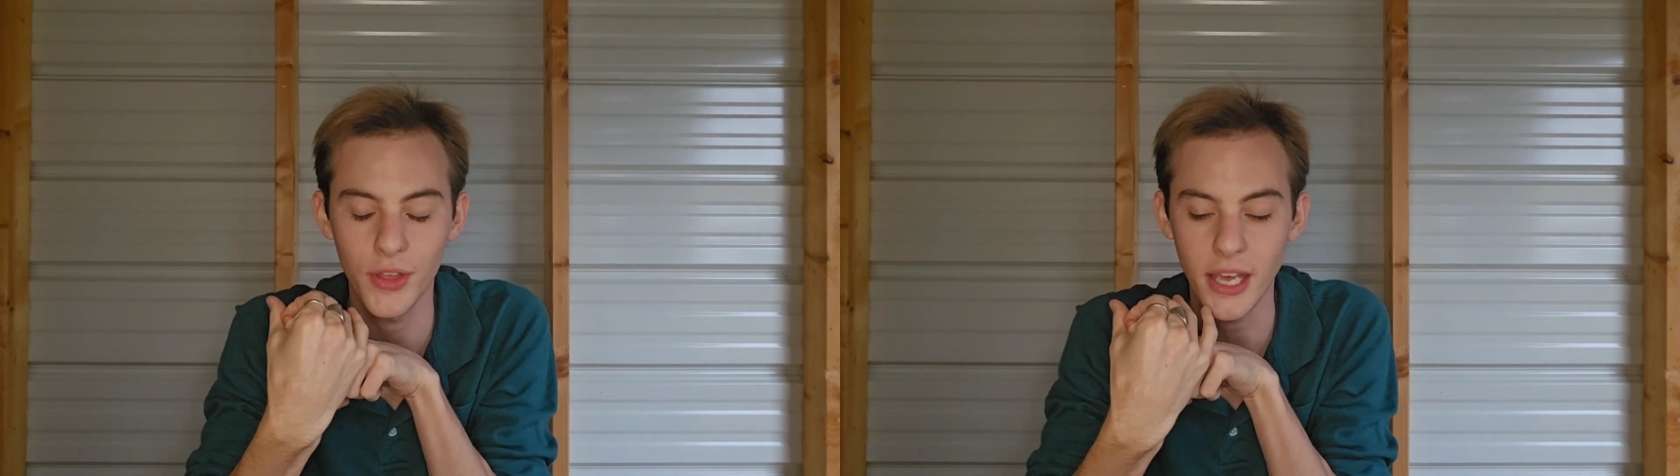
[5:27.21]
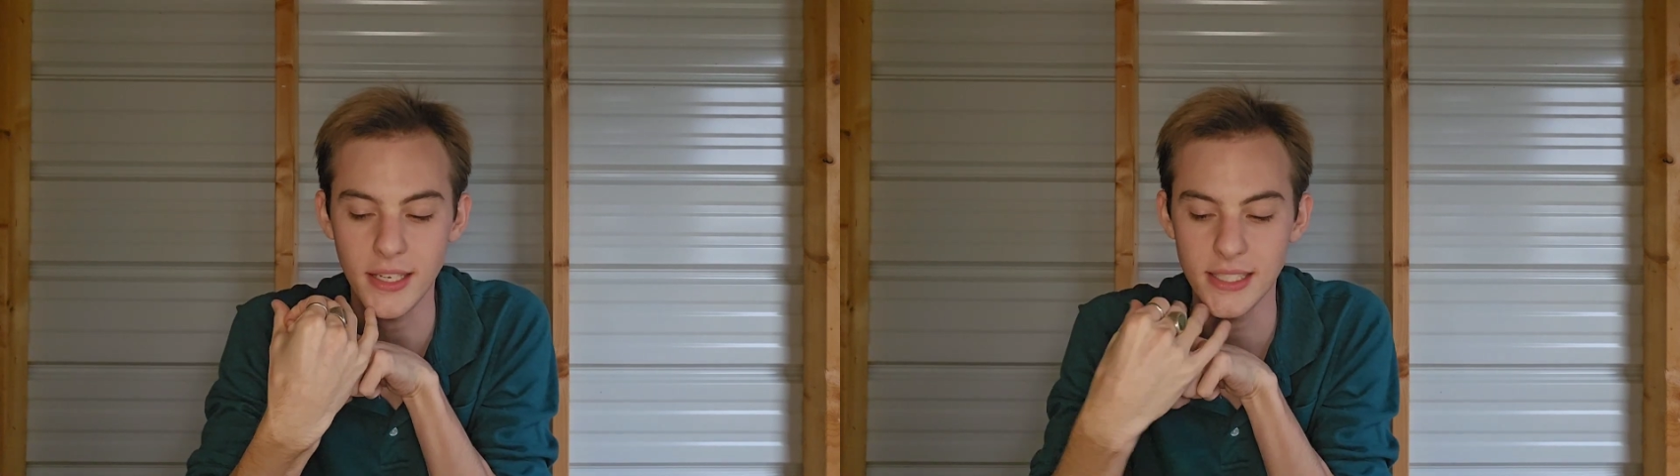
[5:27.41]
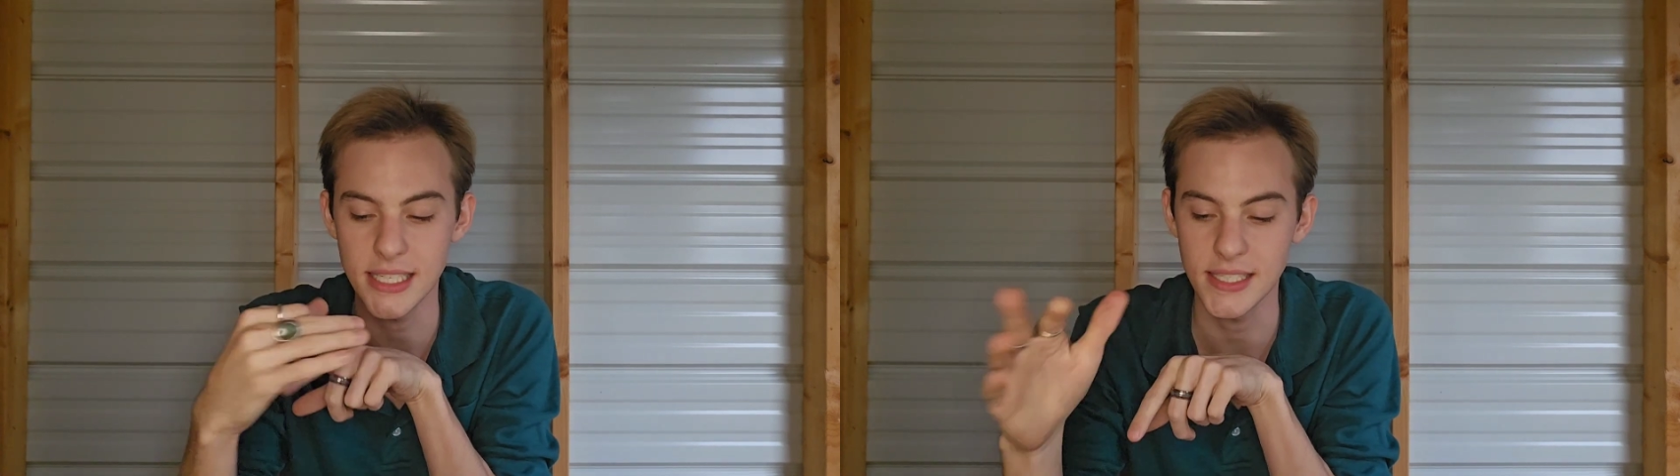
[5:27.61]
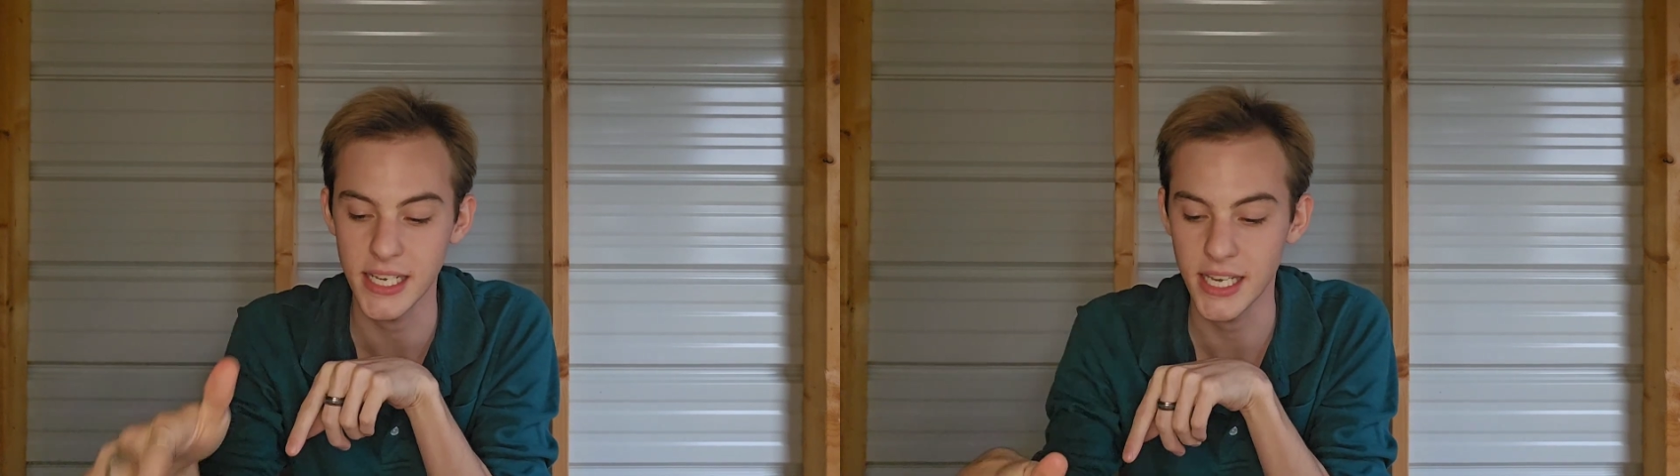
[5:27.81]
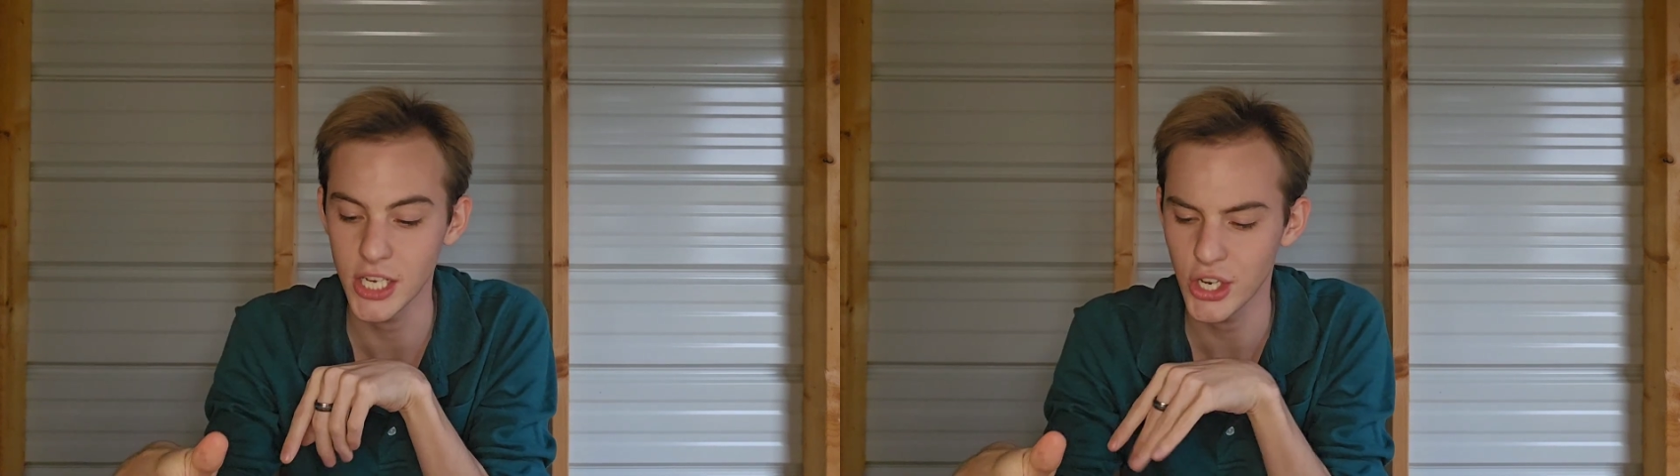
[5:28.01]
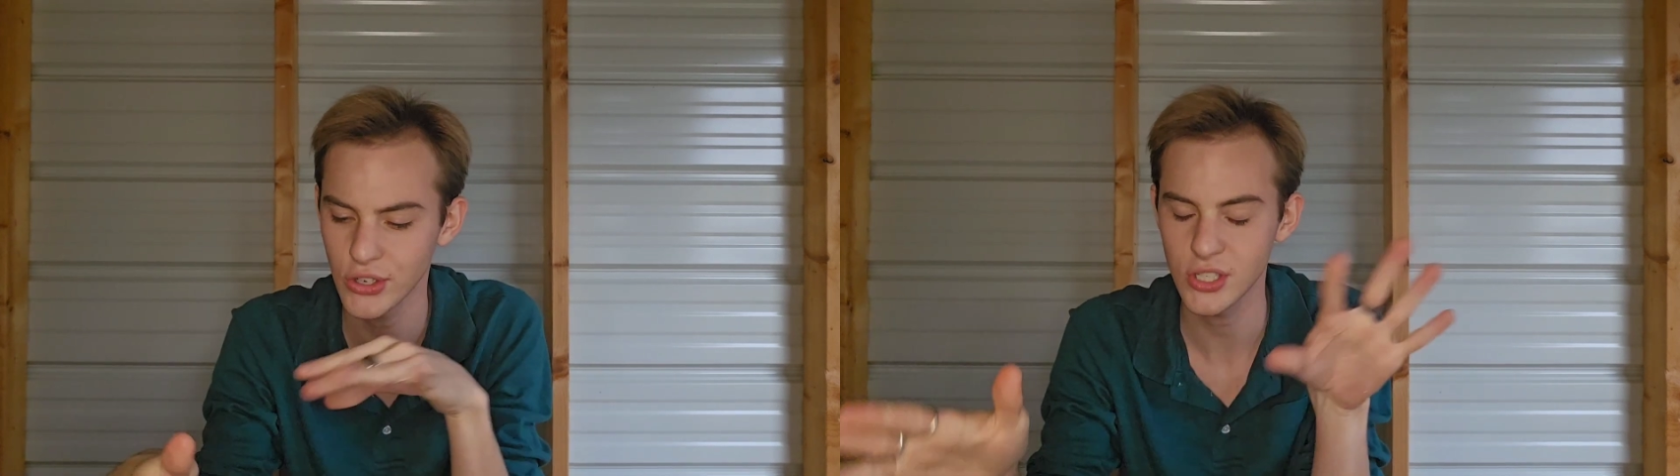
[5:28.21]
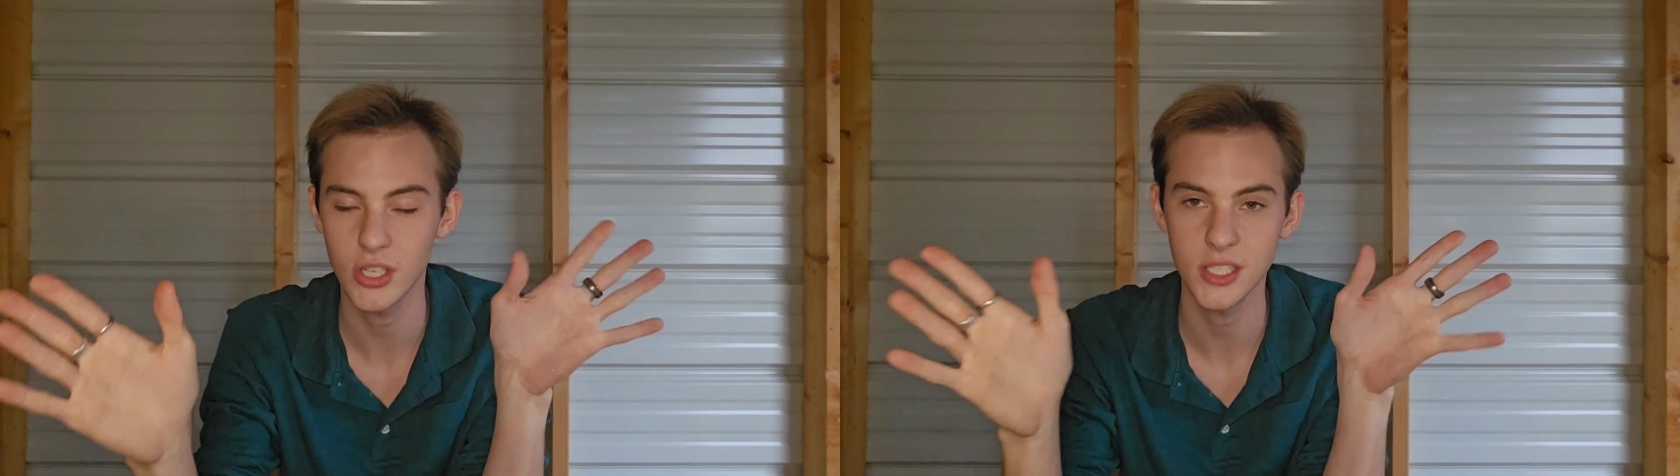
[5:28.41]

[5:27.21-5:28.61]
things to stick in here, so this